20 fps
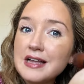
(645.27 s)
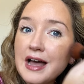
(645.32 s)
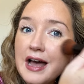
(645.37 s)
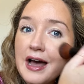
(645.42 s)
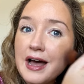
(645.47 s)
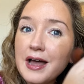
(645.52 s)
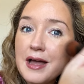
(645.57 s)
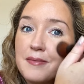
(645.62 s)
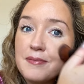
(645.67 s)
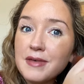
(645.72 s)

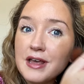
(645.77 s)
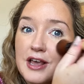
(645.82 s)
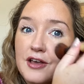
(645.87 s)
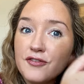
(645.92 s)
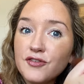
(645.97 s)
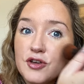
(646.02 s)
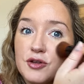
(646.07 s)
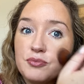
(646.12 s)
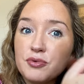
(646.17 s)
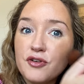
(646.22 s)

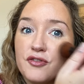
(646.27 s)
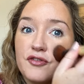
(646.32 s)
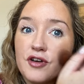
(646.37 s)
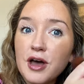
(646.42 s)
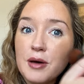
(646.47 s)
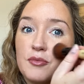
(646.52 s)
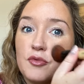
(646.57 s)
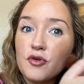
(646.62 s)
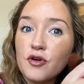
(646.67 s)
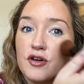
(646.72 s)
If you'd prefer
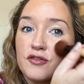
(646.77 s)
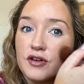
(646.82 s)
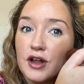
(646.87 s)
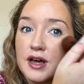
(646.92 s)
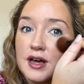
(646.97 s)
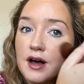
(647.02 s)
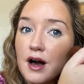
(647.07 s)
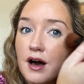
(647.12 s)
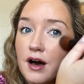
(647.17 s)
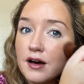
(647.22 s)
more of
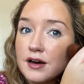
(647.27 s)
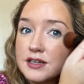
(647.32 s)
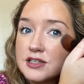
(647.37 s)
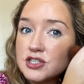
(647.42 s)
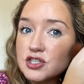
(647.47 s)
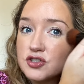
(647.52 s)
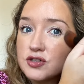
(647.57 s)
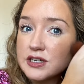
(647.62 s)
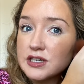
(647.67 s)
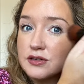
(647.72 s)
like a high
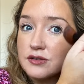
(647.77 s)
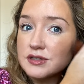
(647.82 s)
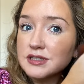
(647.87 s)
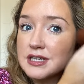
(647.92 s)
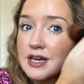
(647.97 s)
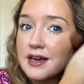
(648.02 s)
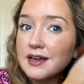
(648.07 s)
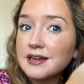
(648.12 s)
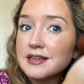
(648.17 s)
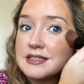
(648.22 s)
street
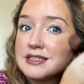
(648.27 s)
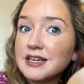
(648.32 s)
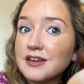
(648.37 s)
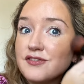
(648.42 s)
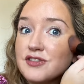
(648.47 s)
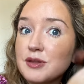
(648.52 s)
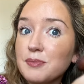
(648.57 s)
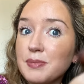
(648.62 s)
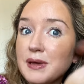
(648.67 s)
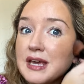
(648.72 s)
alternative,
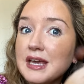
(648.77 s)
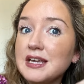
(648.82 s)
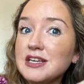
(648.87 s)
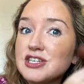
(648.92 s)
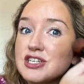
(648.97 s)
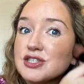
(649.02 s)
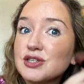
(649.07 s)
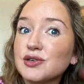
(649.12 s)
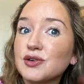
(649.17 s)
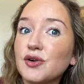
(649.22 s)
the
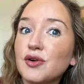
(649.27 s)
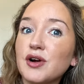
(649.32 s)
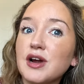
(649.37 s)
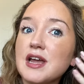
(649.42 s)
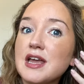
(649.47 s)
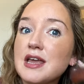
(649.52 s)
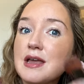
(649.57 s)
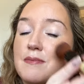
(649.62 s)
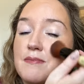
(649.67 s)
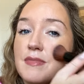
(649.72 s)
Peaches and
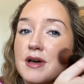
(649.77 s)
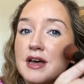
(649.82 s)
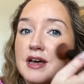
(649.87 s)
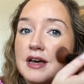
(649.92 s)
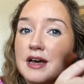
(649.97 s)
Cream